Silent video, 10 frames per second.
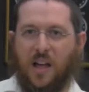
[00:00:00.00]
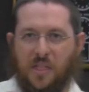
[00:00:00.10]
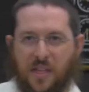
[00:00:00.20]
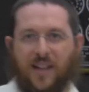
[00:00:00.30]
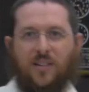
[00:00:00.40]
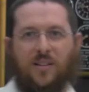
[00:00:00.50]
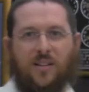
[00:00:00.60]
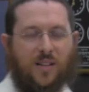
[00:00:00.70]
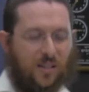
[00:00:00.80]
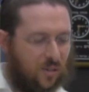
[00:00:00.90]
And that,
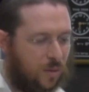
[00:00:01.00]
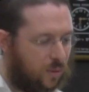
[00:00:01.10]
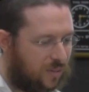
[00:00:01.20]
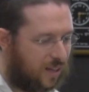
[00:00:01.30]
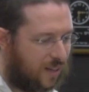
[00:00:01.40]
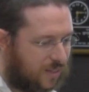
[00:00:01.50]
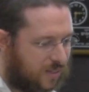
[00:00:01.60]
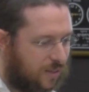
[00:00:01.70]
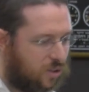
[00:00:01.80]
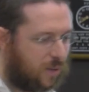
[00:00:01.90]
the Alter Rebbe will tell
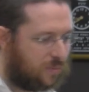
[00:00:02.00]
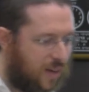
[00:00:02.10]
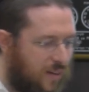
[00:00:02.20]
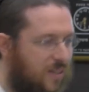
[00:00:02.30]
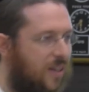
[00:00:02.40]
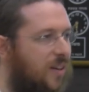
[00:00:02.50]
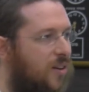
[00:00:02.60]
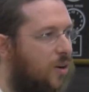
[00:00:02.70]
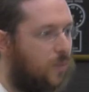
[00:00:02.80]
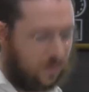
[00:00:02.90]
us in chapter
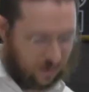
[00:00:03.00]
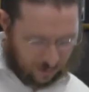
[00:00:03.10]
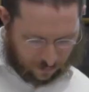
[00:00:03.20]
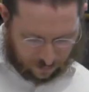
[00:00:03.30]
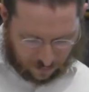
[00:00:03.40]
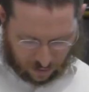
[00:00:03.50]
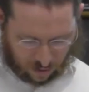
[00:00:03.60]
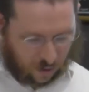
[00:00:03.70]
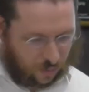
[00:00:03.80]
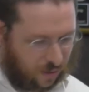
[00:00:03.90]
18 onwards,
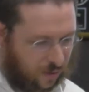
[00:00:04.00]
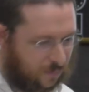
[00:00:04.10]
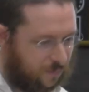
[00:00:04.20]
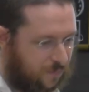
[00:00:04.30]
God willing.